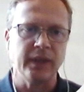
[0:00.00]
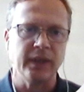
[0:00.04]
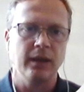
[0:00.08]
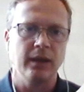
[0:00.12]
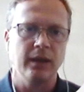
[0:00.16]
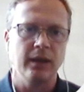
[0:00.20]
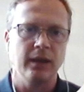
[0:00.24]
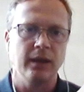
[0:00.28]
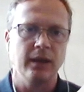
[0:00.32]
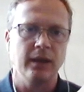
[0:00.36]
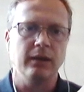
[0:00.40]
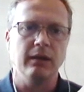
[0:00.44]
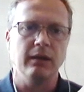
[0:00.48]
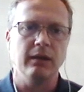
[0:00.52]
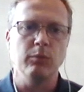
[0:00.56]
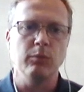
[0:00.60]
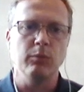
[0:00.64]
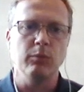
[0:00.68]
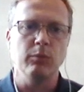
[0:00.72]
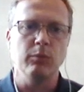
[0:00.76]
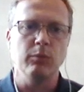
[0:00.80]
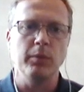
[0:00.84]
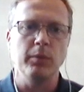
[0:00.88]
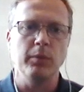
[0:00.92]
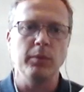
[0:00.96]
Give it a
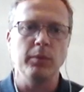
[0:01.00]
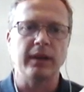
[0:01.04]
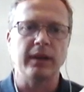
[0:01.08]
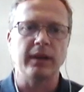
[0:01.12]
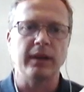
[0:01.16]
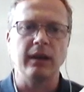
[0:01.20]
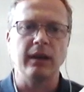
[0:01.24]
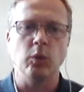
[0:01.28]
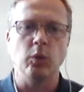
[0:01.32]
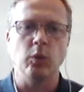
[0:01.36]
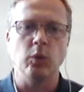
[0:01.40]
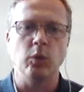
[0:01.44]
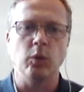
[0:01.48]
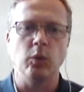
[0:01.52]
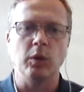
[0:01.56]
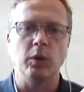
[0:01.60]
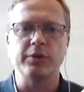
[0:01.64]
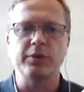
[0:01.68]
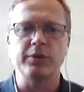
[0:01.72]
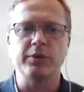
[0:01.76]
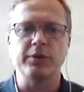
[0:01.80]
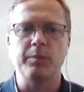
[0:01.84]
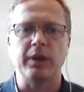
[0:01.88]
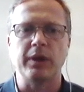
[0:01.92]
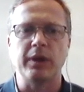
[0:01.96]
moment, and what pops
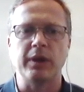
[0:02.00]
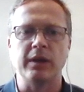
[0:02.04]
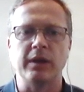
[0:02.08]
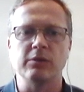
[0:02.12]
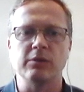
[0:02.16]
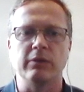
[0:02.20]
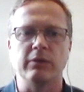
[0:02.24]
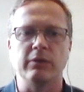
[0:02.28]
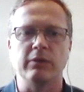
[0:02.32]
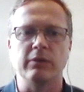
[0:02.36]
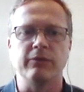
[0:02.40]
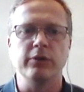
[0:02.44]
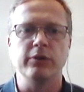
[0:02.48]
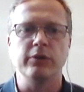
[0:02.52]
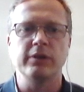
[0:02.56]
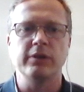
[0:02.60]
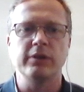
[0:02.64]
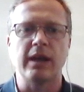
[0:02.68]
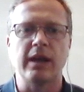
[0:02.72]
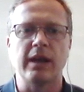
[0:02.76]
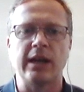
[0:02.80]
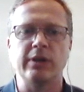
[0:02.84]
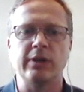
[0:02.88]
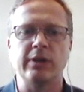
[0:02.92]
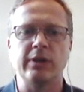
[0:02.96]
up is reverse
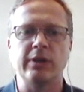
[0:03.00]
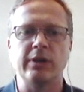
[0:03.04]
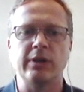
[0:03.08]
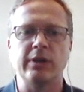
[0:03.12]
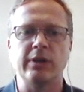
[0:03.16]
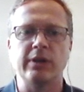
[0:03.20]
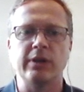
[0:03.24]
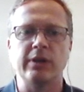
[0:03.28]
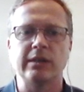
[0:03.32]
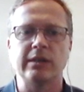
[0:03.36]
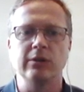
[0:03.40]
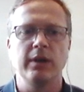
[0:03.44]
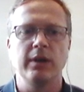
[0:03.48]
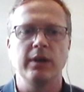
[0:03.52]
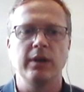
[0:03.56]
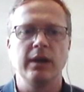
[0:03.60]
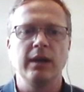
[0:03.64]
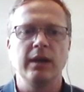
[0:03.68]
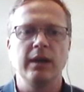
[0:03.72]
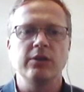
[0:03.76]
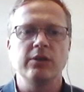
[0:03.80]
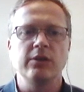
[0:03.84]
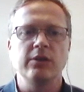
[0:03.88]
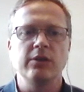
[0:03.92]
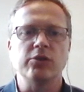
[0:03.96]
address lookup.
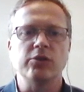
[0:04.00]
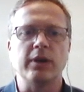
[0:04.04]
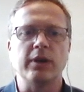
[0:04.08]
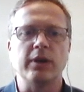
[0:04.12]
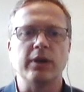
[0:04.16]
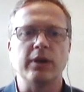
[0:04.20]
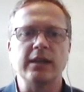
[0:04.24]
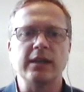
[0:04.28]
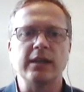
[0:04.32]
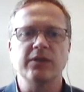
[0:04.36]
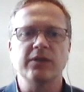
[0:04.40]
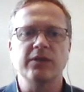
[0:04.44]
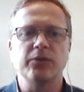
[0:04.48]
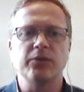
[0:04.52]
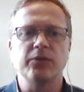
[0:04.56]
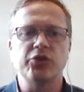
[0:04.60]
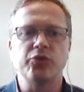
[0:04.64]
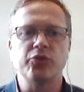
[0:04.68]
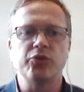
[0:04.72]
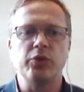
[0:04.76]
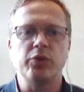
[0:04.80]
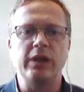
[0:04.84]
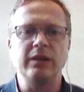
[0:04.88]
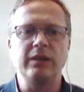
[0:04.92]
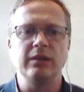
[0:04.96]
So it asks for a
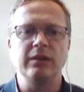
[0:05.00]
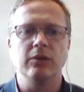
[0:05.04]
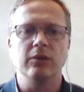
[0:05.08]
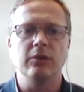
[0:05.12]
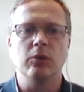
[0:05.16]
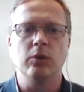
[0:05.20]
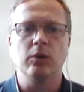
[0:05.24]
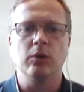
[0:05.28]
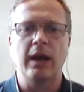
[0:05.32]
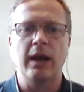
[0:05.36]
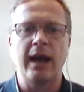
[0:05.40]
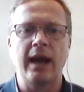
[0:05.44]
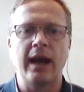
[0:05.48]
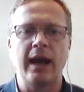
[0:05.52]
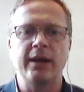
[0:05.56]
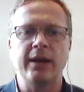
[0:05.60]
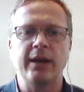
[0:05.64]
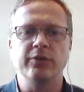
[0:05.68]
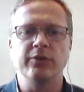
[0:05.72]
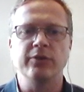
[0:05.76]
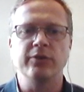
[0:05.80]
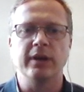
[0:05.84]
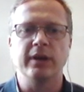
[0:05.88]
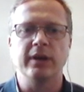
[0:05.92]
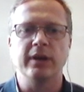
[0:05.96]
street or
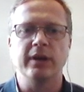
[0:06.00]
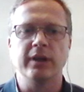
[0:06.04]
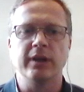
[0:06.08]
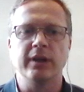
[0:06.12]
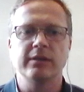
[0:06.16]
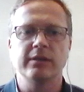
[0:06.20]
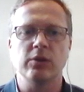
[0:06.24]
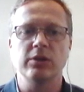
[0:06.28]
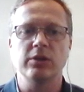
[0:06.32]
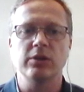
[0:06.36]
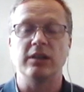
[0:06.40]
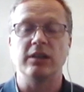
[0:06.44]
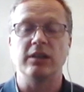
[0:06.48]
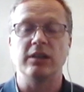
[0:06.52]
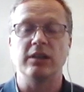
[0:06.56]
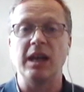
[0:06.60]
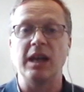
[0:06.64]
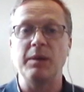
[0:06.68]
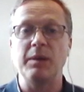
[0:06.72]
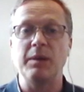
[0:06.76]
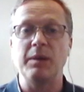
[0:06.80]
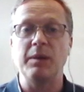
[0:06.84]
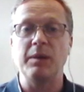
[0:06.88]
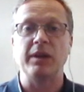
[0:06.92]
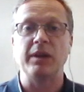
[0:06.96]
address. So I'm just going to type
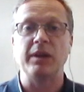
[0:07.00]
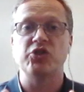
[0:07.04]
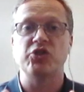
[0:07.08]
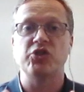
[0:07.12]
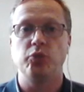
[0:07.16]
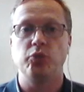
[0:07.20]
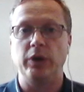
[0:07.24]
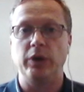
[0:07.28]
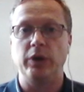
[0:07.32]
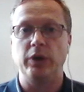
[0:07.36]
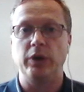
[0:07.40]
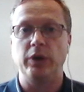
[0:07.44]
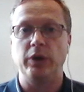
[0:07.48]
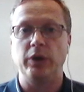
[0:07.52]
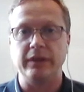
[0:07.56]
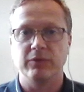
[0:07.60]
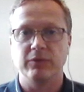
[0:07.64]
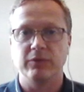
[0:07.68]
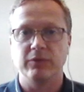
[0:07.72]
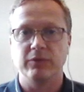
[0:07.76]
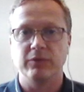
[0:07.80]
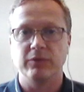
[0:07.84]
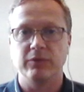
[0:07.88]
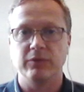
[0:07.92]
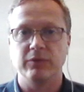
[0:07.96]
in a street.
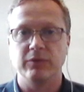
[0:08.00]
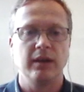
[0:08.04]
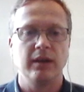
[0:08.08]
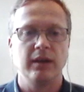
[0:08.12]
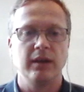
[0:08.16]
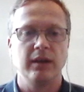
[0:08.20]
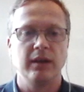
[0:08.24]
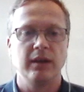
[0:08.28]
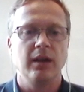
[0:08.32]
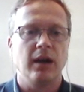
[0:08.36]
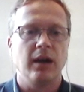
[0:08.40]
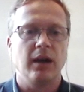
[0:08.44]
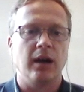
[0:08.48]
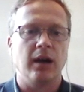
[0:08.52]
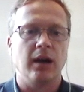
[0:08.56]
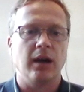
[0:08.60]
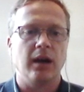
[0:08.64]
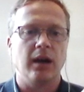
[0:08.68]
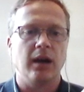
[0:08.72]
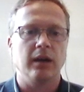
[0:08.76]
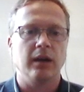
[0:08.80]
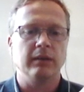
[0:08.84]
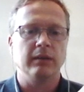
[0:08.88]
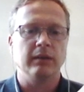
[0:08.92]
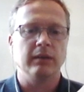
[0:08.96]
Okay,
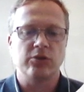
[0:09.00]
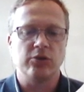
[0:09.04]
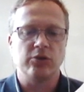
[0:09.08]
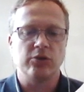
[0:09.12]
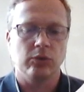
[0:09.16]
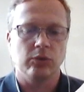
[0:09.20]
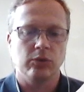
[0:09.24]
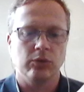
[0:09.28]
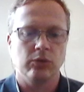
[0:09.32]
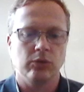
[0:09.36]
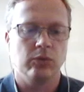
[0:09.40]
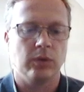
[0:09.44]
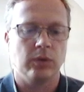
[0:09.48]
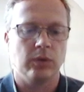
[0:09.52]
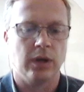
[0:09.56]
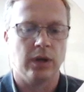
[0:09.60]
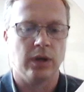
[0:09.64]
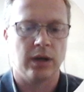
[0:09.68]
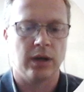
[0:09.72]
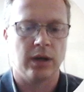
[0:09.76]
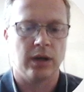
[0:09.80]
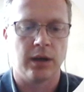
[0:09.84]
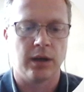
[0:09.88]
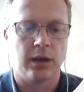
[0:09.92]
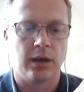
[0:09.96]
let's do
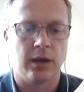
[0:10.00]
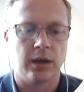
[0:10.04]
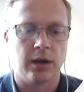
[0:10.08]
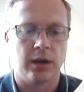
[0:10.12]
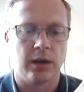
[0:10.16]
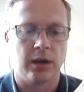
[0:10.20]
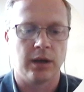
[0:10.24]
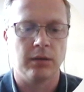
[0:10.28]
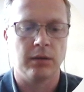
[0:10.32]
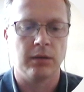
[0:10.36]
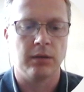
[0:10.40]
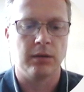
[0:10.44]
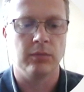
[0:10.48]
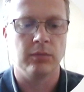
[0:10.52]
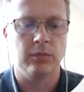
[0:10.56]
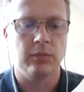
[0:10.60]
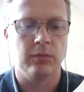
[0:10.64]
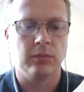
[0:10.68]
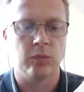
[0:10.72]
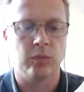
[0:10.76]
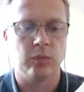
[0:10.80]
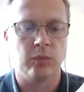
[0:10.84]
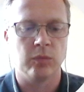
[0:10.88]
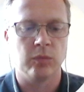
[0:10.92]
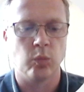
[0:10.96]

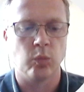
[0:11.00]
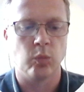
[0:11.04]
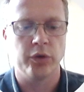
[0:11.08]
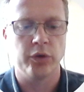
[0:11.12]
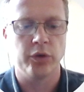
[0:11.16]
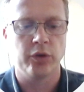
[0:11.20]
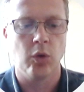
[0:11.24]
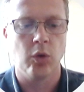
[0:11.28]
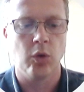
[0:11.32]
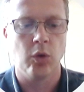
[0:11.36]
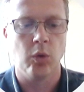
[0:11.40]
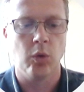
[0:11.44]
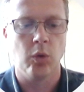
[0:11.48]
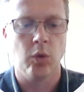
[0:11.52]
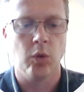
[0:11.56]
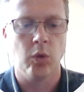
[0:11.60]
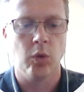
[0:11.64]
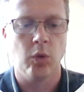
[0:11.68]
Wedgwood Court.